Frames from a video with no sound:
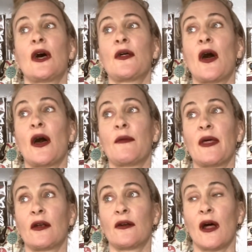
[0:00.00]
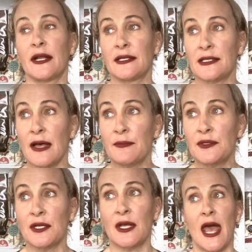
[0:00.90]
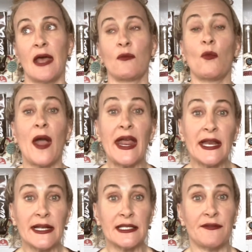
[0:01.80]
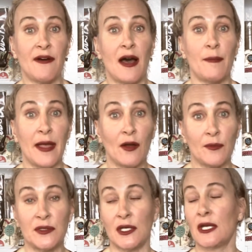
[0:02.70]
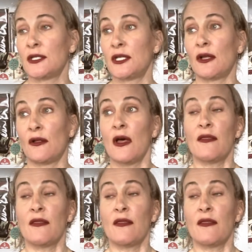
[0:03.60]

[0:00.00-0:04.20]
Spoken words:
that are not exempt and waiting to file bankruptcy until